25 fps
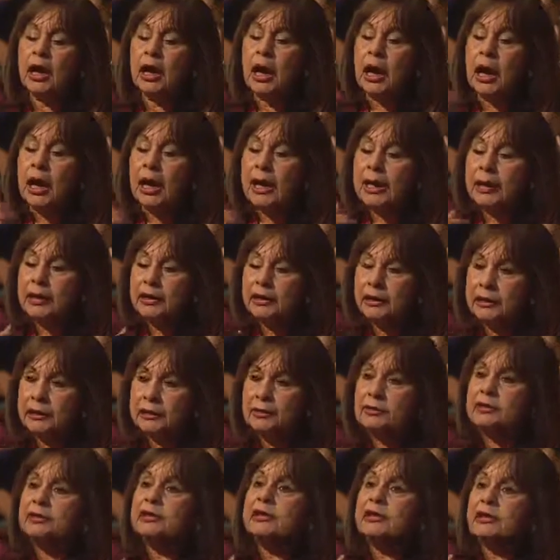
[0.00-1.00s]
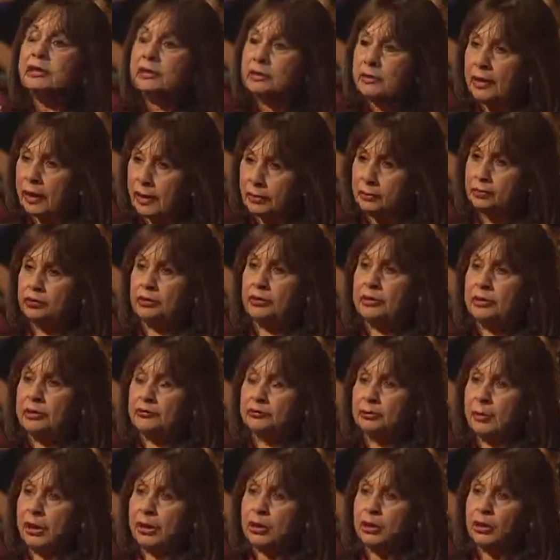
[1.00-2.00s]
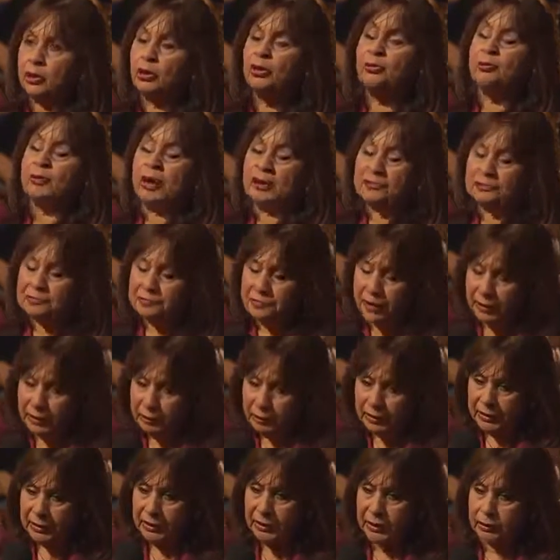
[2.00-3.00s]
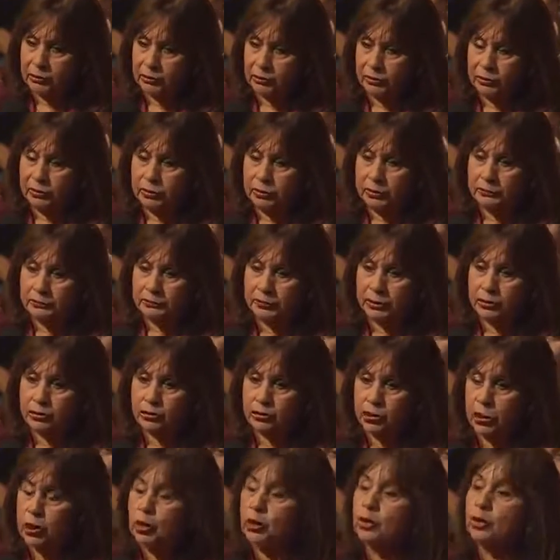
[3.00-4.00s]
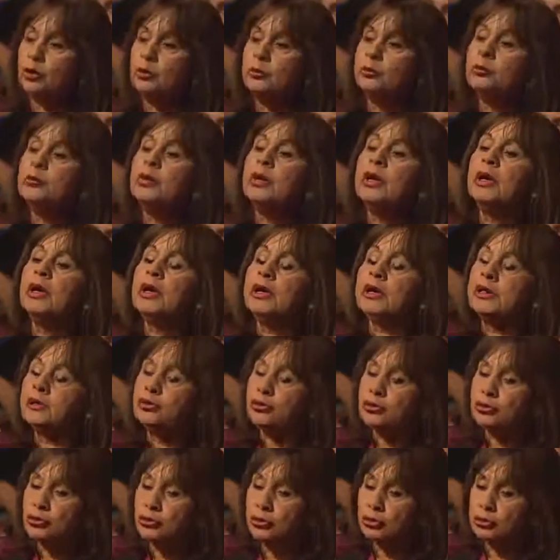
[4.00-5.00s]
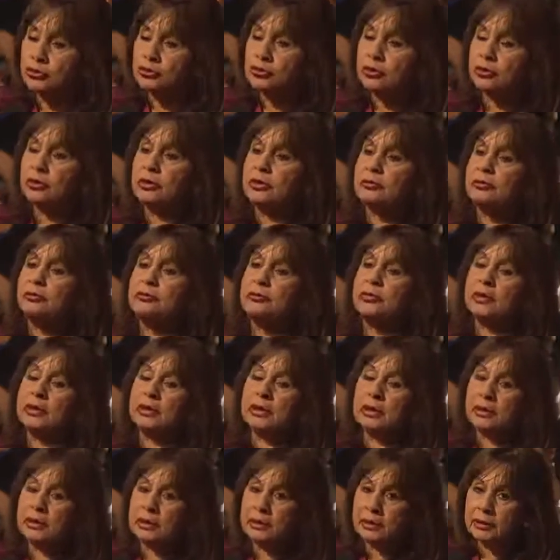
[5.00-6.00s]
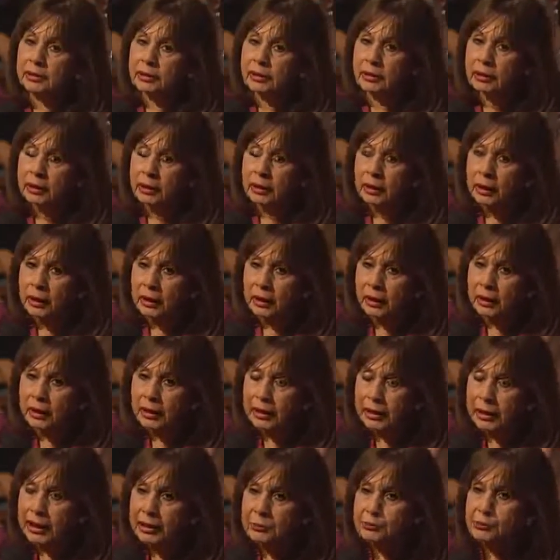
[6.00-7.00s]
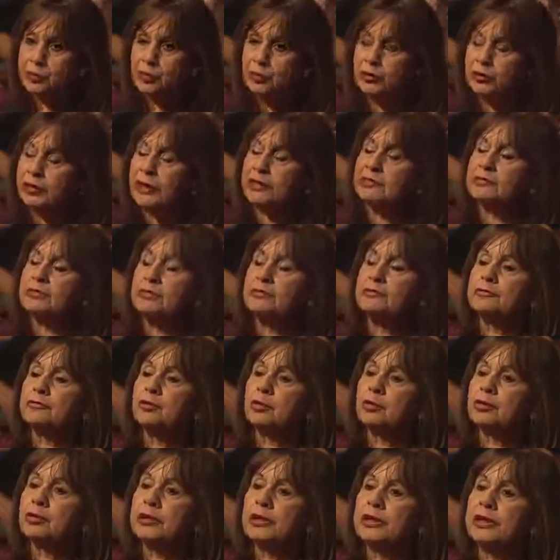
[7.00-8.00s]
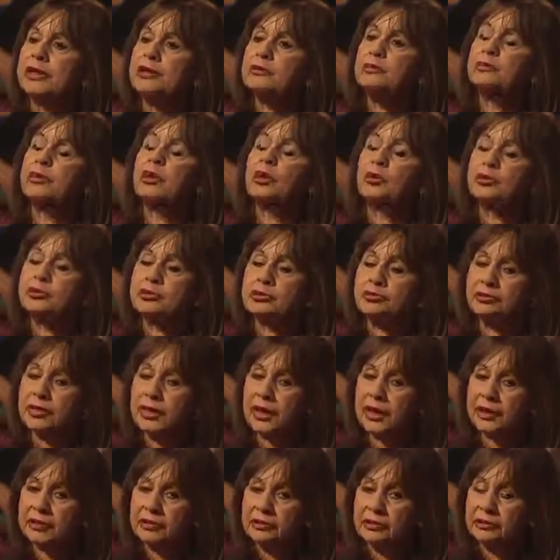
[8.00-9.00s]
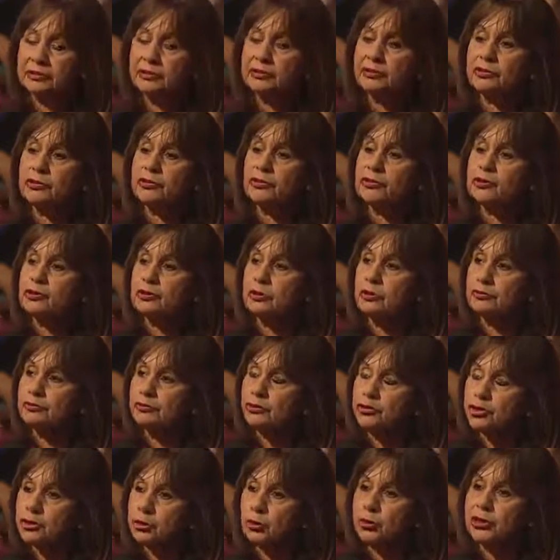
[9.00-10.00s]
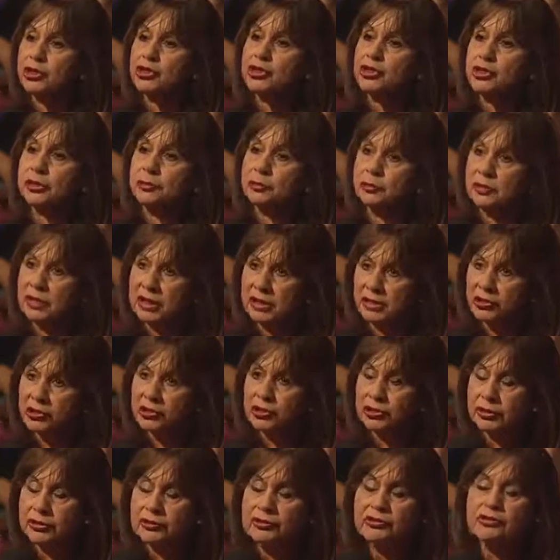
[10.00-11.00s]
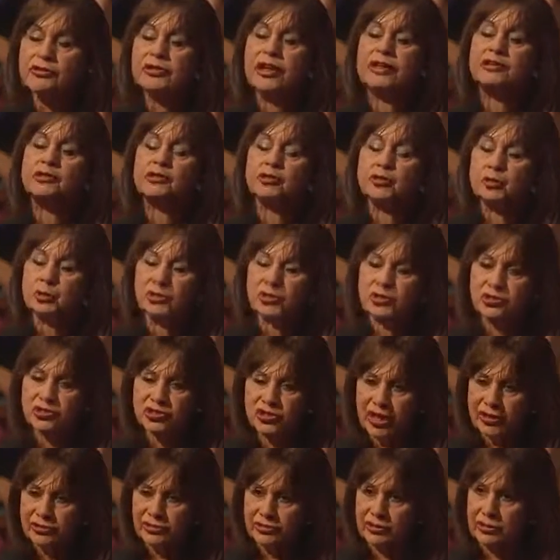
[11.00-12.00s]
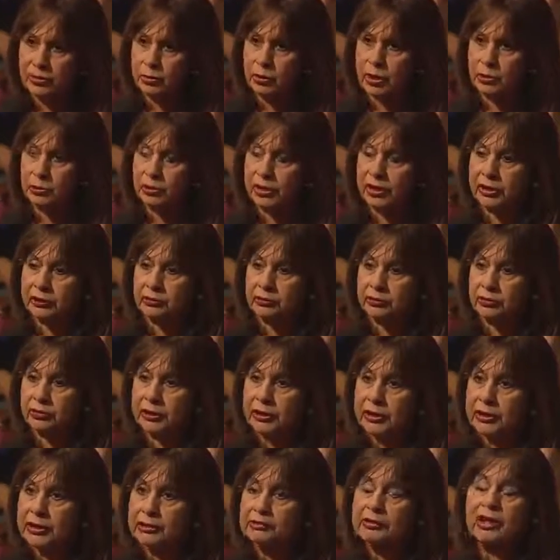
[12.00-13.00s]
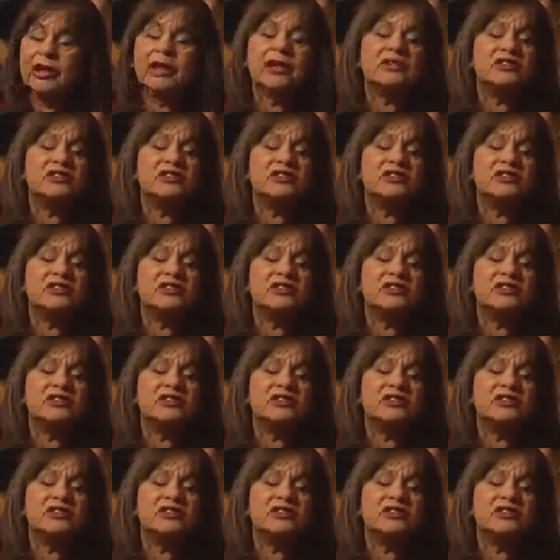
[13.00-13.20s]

I indeed had to leave my home. My family had to leave its home in Jerusalem in April 1948 because of the activities of Jewish militias. That is precisely why we had to leave.